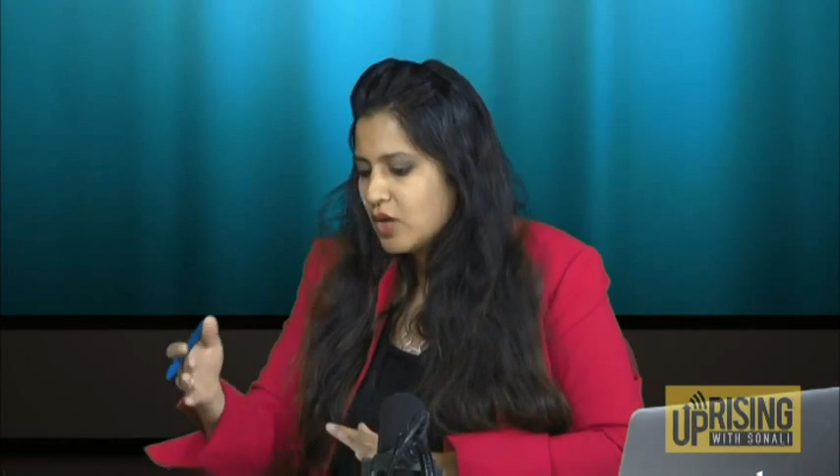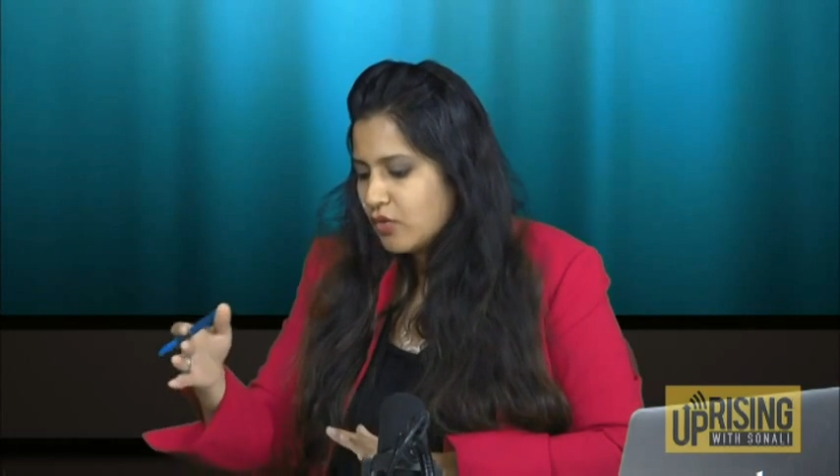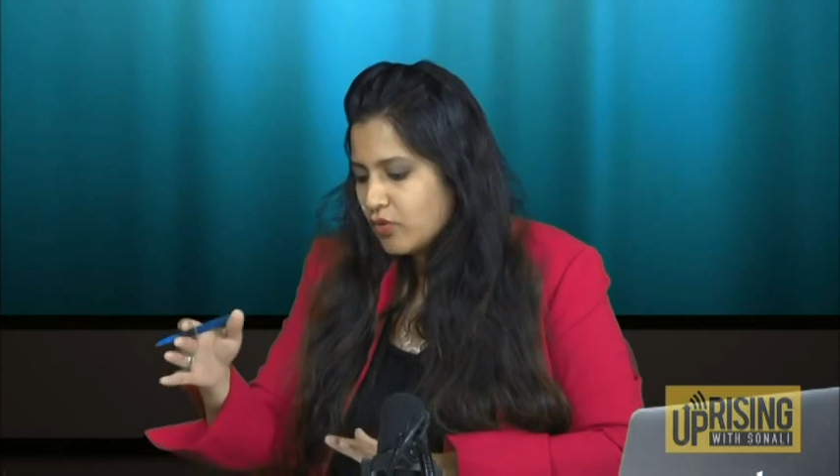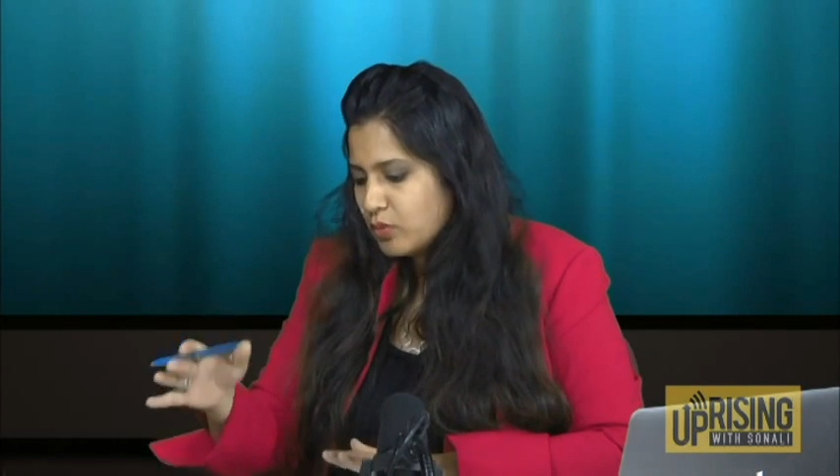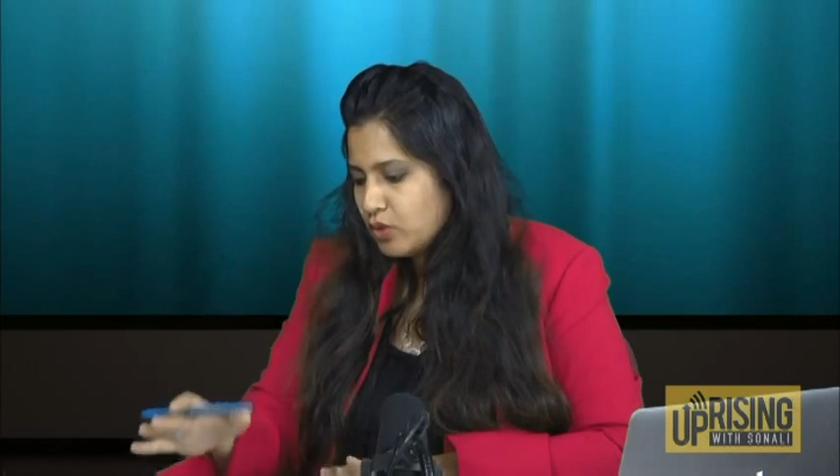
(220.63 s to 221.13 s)

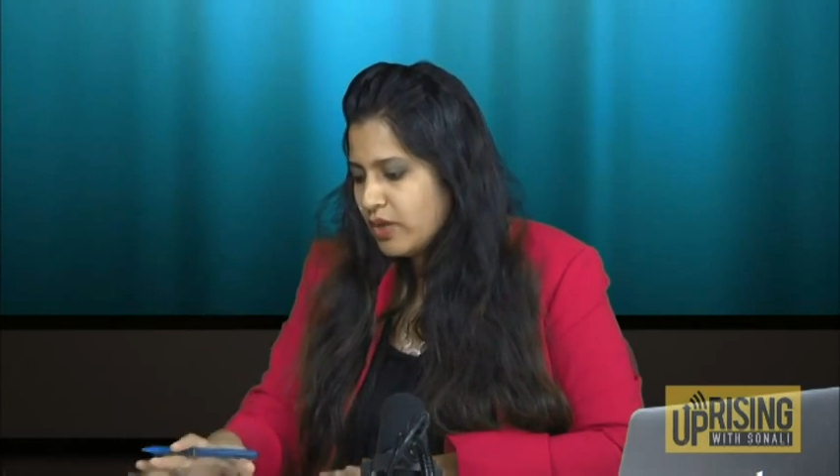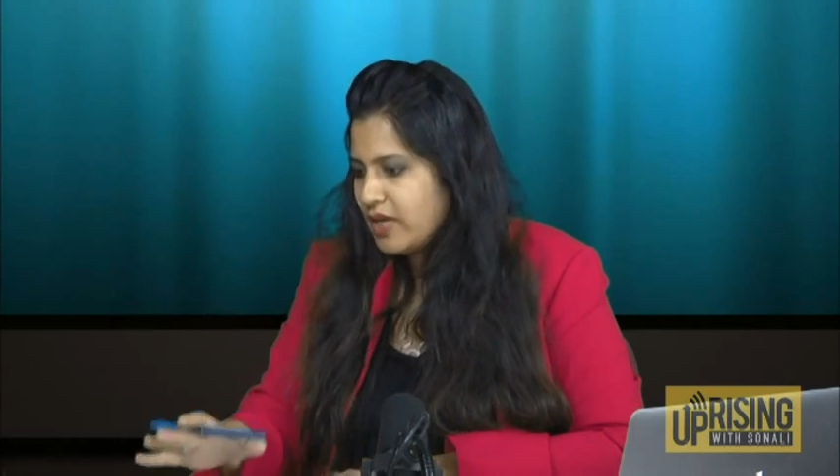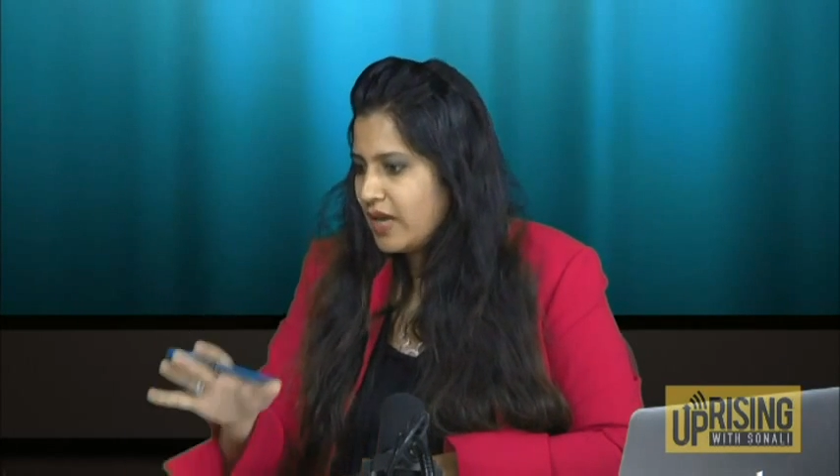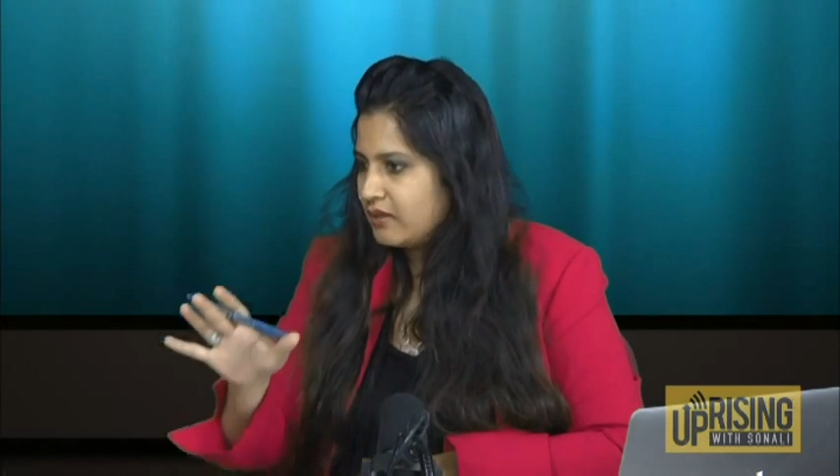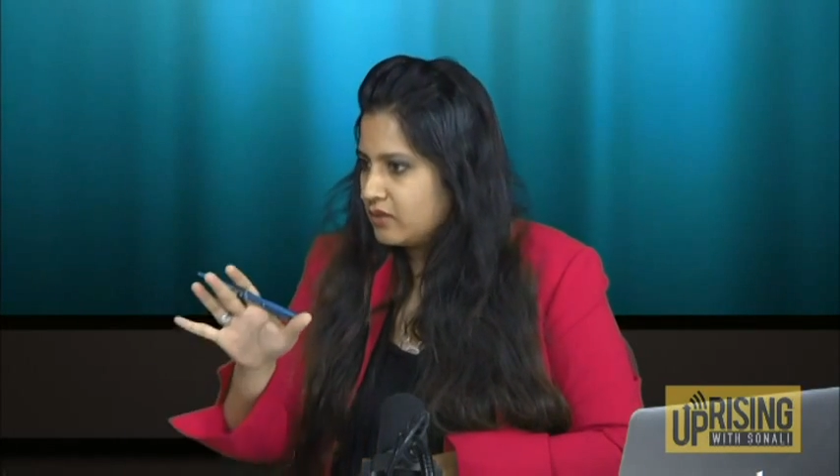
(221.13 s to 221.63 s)
From
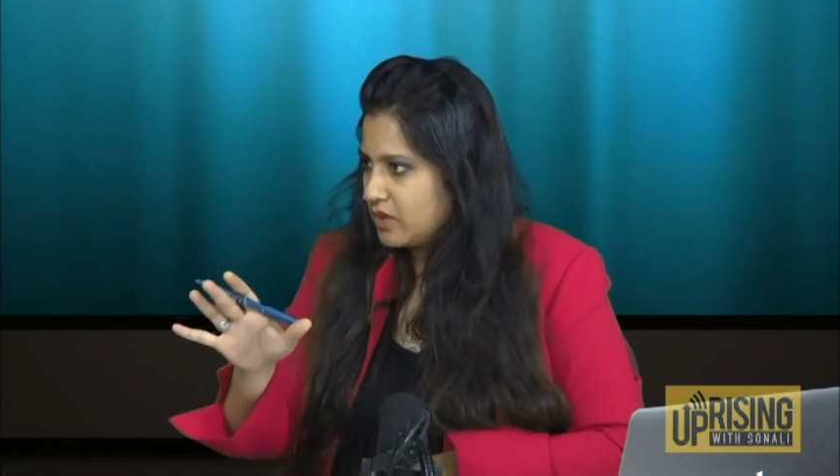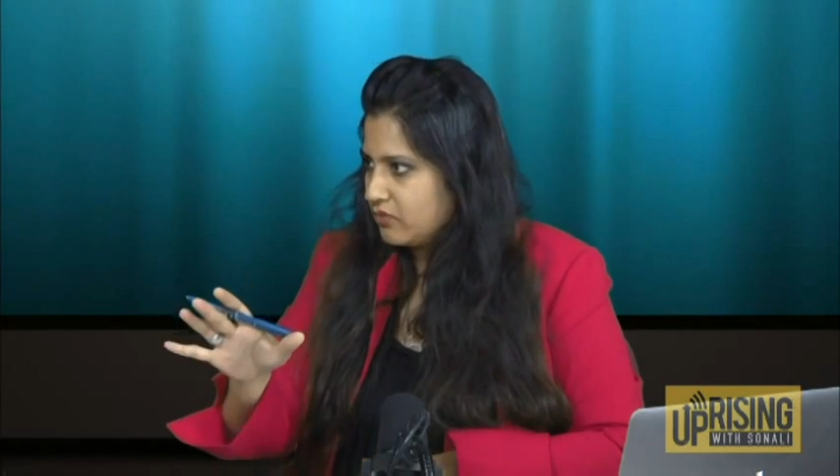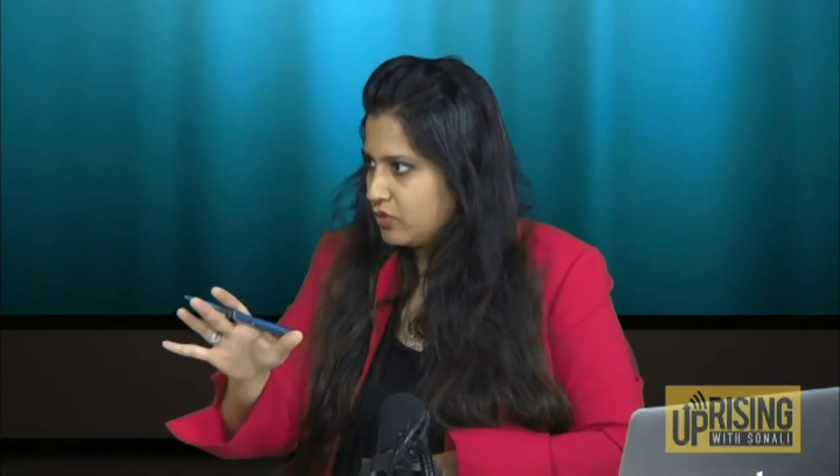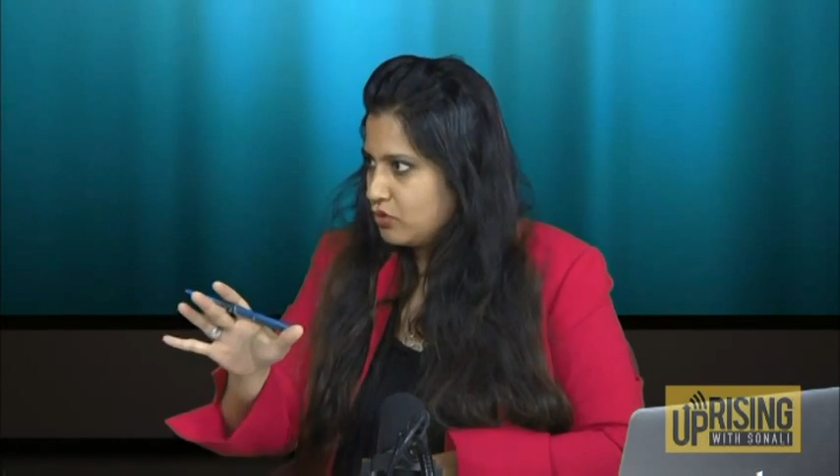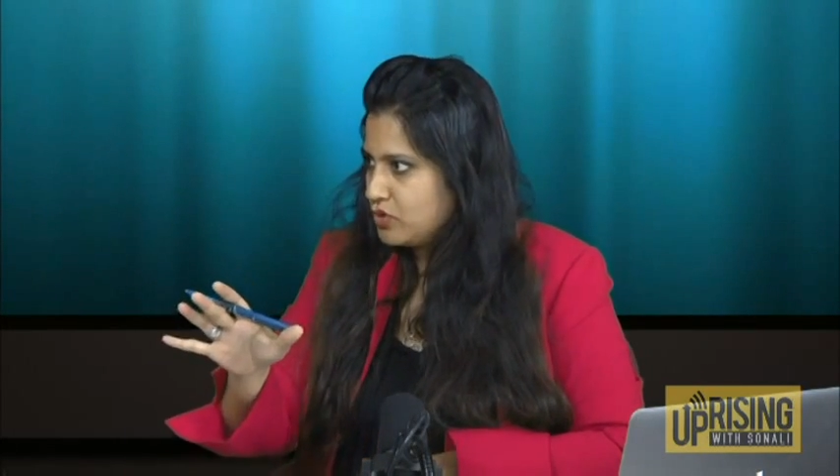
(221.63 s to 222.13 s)
looking at
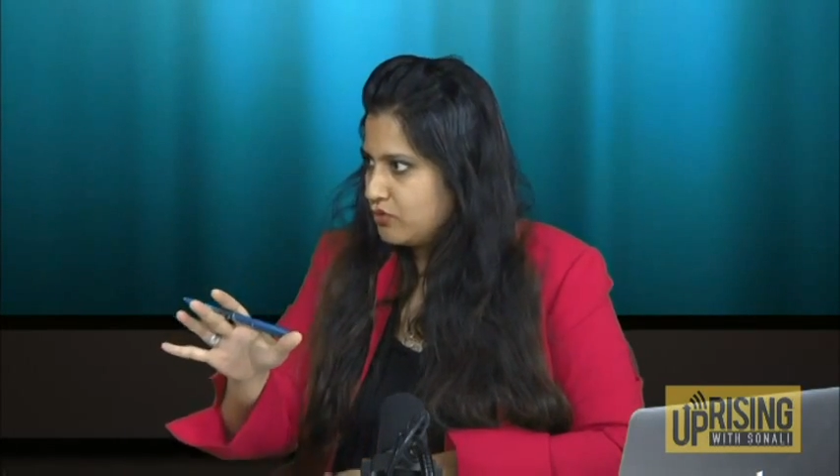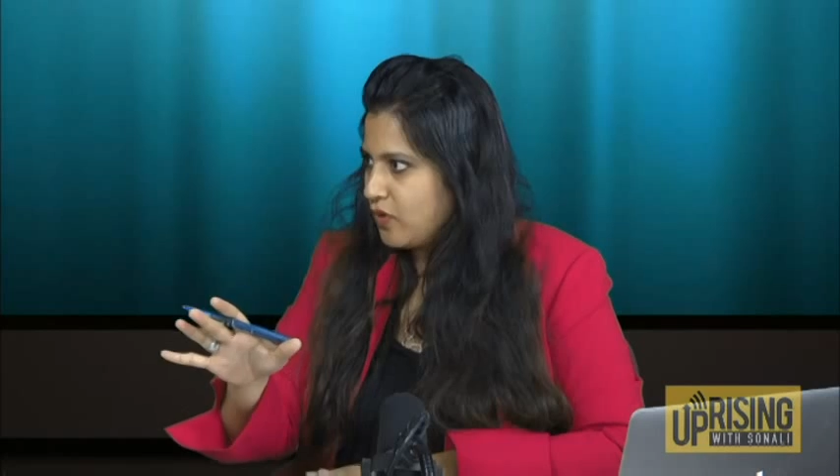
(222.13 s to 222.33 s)
those